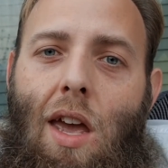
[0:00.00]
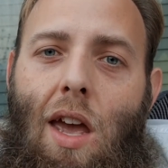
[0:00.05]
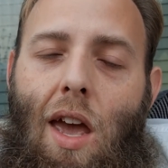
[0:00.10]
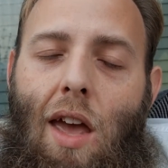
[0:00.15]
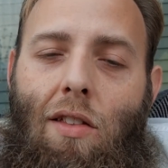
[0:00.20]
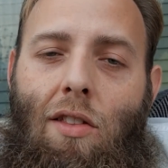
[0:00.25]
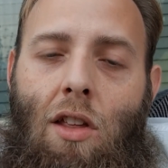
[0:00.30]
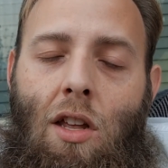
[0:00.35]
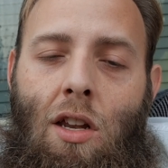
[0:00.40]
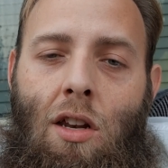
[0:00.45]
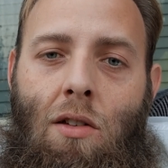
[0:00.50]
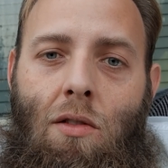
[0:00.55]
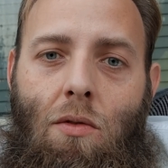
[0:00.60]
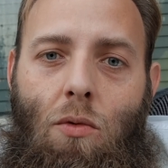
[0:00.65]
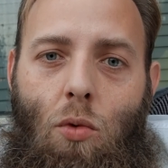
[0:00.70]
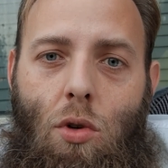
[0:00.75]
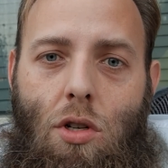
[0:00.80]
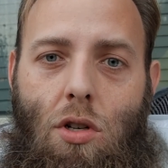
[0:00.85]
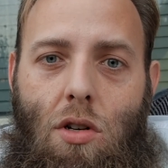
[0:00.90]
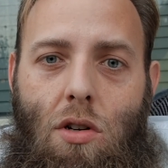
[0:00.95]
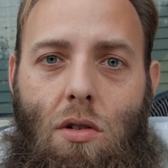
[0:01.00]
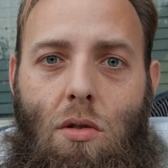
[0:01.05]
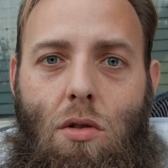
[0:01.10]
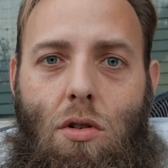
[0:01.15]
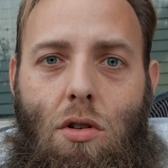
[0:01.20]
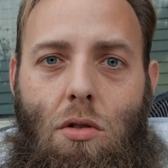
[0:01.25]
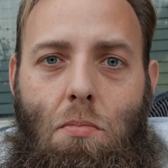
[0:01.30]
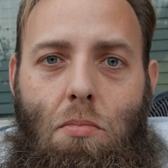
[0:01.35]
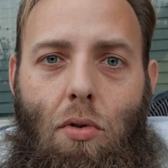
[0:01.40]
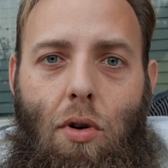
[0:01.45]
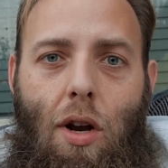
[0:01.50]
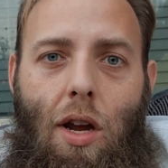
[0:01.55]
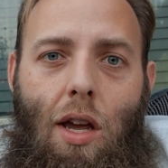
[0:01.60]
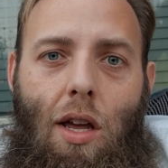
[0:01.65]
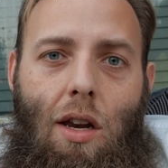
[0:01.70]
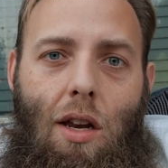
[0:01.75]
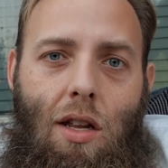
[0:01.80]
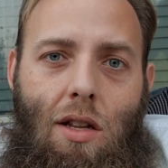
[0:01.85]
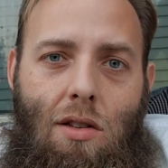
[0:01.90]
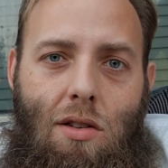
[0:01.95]
and then what you do is you bring
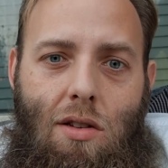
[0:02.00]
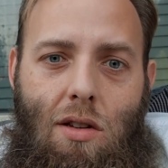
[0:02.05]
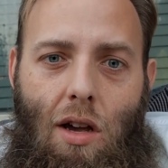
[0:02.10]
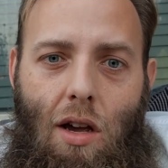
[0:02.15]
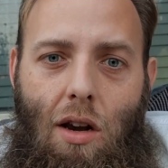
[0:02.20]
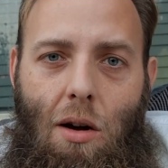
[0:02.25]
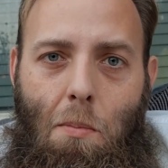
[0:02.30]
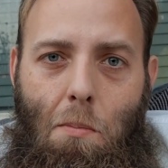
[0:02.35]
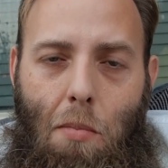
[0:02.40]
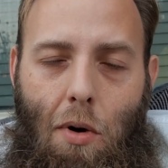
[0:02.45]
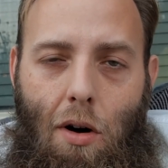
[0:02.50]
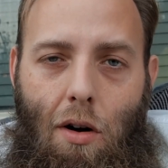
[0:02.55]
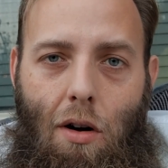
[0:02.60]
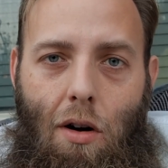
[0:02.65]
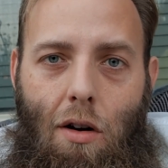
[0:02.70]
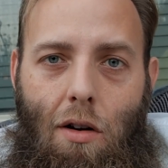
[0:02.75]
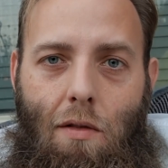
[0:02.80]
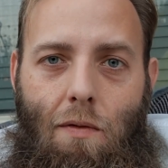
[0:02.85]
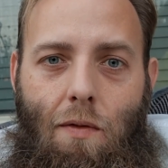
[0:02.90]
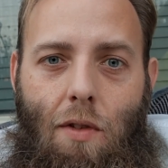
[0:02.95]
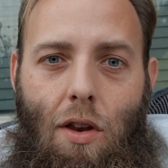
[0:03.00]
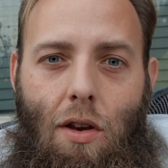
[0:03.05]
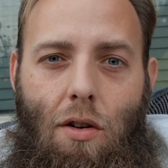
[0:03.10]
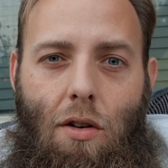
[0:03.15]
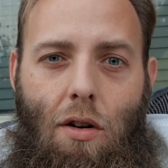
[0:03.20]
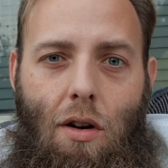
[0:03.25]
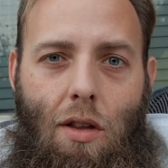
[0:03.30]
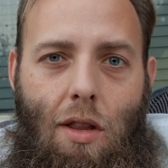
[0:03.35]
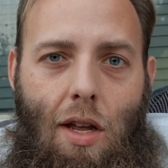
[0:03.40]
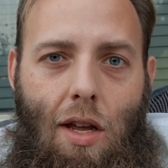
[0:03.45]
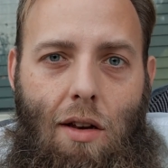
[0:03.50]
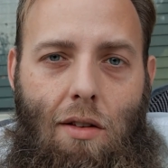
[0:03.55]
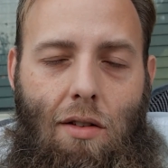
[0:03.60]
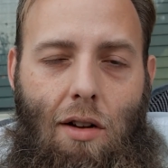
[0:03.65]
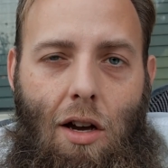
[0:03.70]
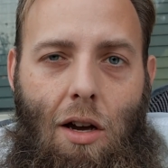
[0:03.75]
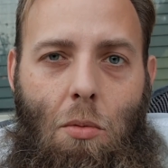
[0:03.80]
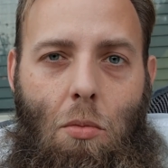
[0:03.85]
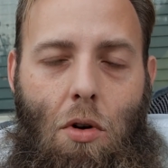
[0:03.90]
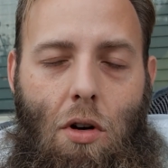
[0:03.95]
it inside a barn. And during that
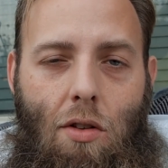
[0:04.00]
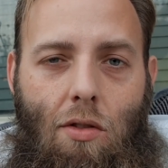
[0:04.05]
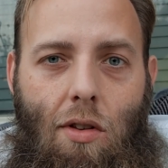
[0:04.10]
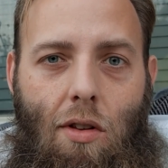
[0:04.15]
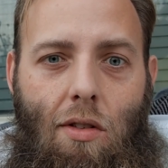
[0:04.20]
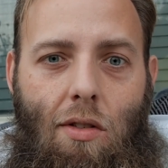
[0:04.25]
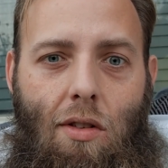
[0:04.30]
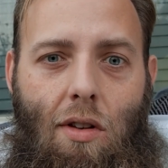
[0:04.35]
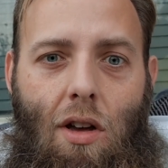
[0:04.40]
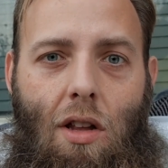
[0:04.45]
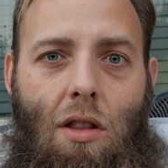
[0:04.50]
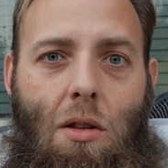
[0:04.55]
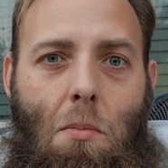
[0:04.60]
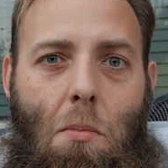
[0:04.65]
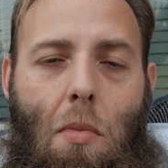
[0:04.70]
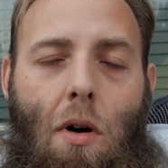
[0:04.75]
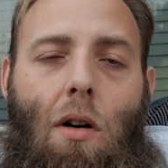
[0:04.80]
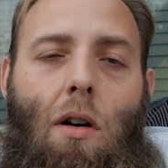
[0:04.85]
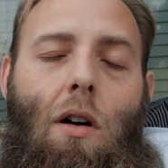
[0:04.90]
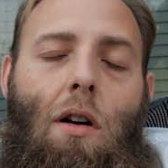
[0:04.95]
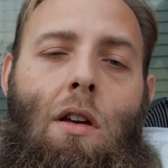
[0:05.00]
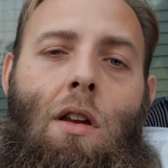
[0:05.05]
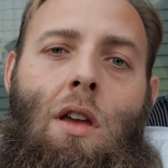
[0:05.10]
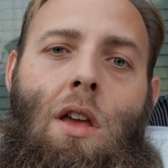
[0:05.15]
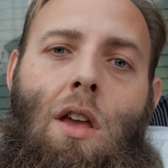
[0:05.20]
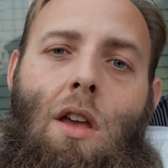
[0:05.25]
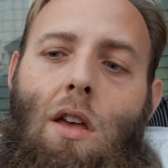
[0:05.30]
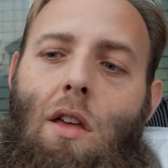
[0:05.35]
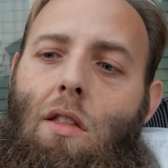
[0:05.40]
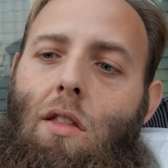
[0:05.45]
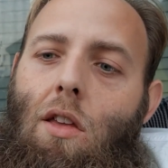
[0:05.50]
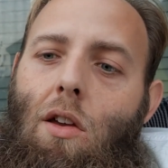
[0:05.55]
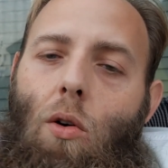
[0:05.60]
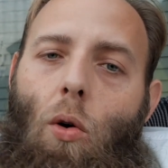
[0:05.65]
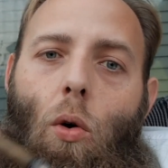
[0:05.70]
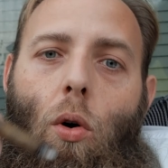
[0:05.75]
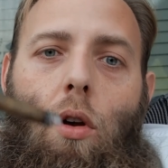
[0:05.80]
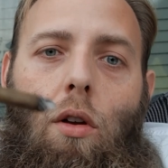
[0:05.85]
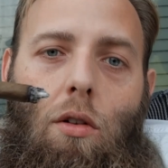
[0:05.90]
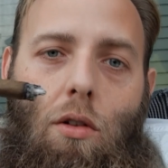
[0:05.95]
time, when it's inside the barn, the
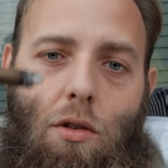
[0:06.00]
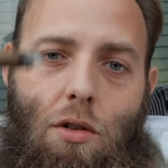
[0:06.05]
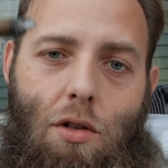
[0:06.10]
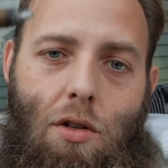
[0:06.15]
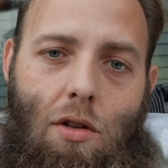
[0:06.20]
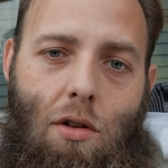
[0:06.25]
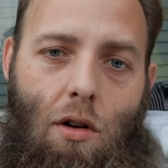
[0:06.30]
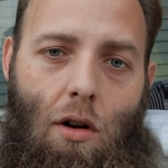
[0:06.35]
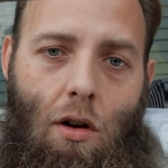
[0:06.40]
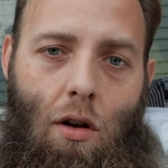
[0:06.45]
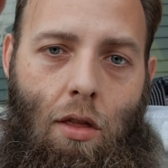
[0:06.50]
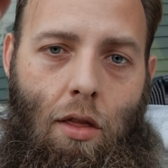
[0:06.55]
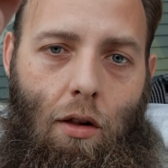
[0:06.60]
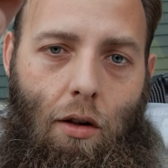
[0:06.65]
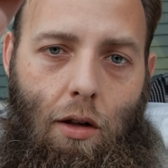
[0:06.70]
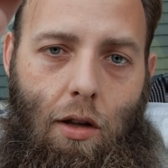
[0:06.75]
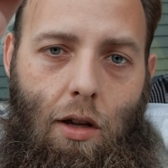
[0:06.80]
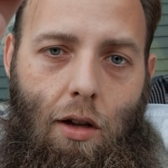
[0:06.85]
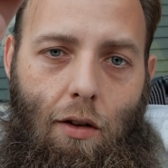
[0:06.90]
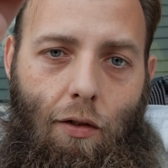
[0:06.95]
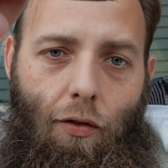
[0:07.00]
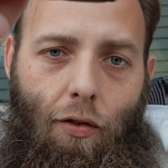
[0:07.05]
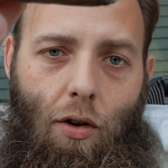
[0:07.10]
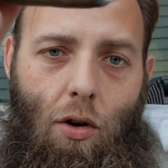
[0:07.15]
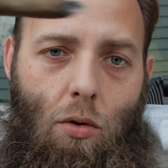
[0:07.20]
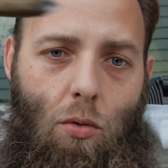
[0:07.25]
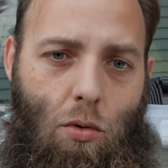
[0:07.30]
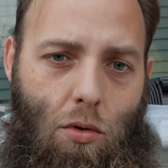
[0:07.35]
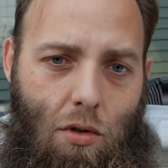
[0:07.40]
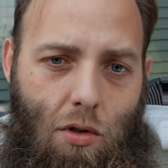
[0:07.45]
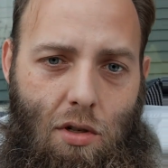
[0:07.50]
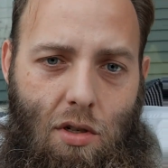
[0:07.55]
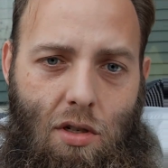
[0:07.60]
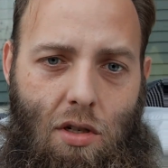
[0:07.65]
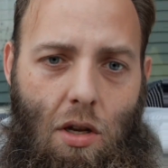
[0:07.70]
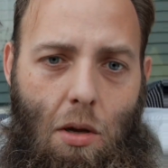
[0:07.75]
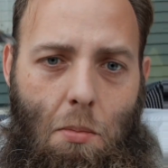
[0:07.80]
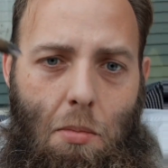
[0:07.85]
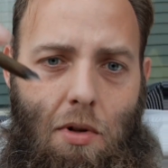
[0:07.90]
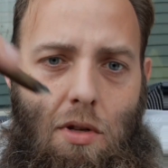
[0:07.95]
oils on the leaf will
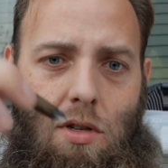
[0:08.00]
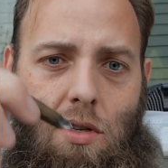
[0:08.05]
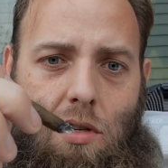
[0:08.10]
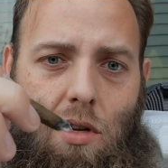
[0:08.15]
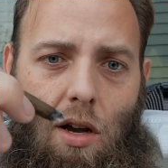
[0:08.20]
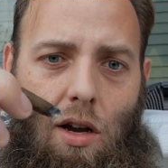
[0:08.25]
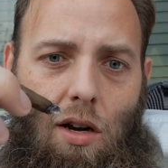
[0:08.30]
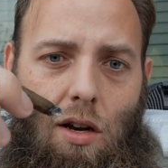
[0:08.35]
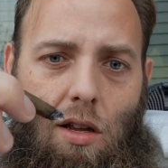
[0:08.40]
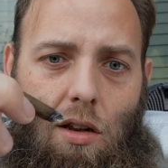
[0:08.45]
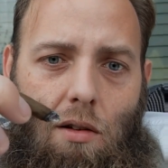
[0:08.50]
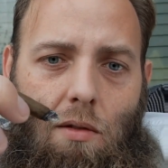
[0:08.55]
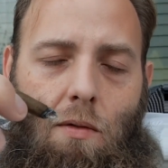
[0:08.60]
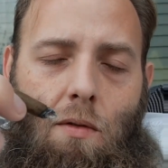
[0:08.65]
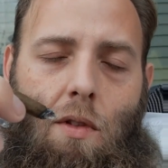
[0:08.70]
seep inside it,